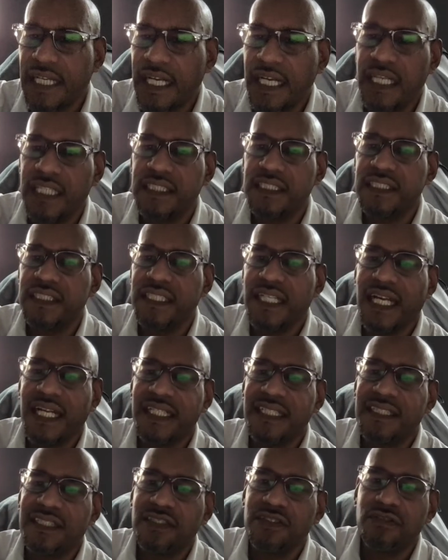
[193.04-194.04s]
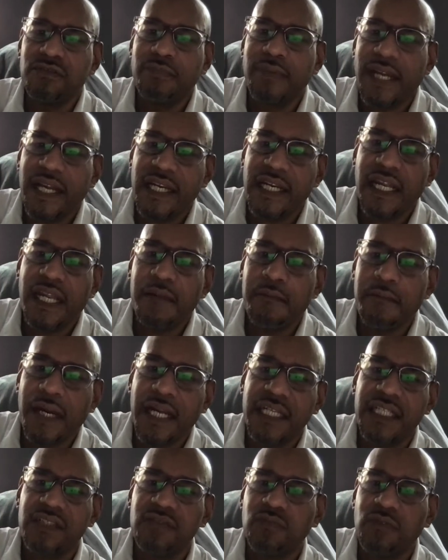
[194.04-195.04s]
odds is not too bad at
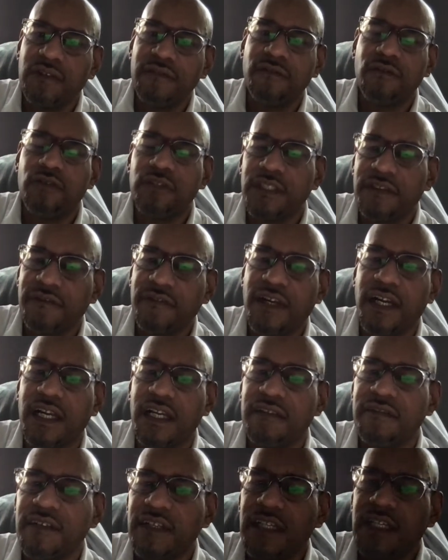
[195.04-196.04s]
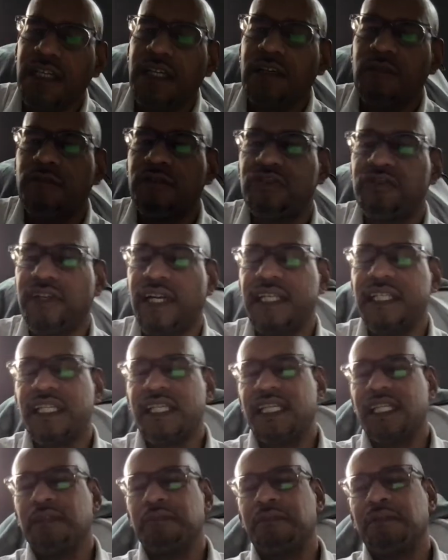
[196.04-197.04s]
minus 145. We're trying to
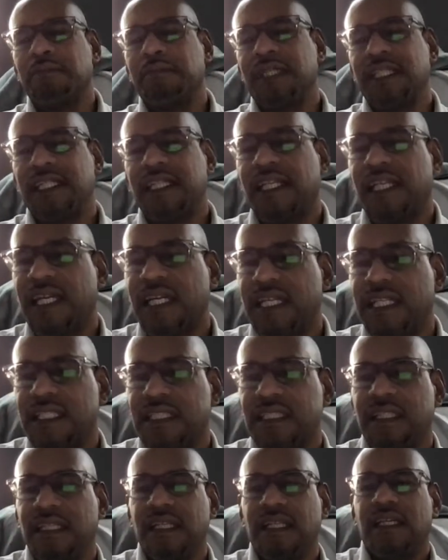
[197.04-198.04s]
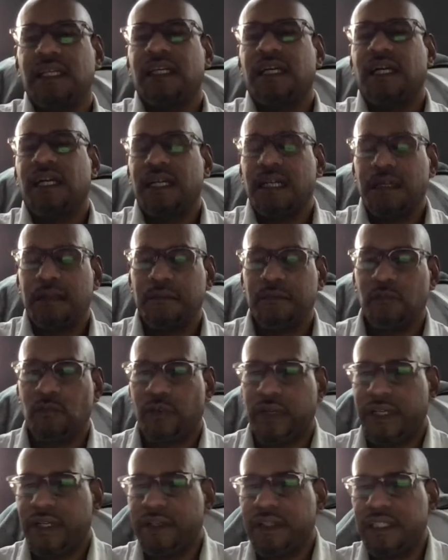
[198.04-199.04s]
keep the money line
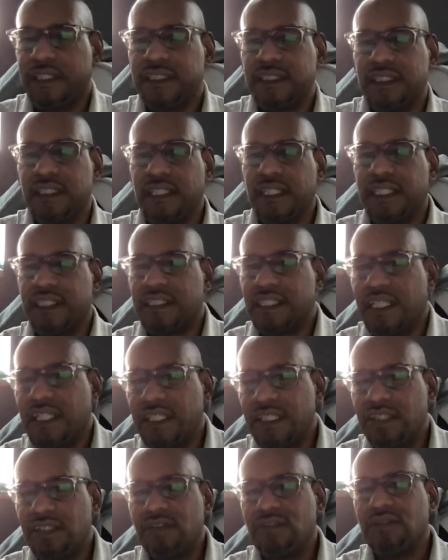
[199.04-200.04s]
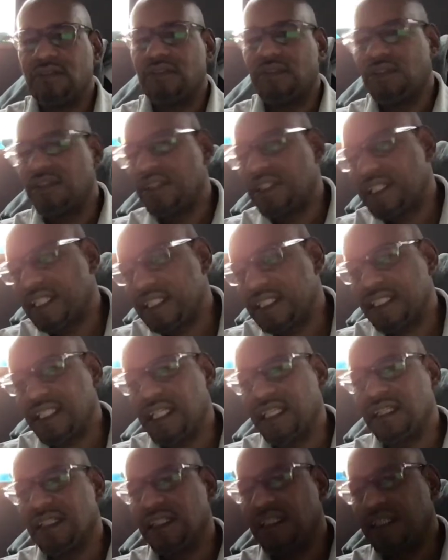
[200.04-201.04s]
where it's under, let's
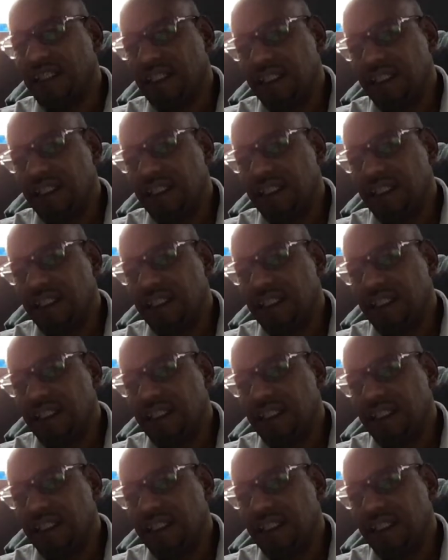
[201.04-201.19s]
say,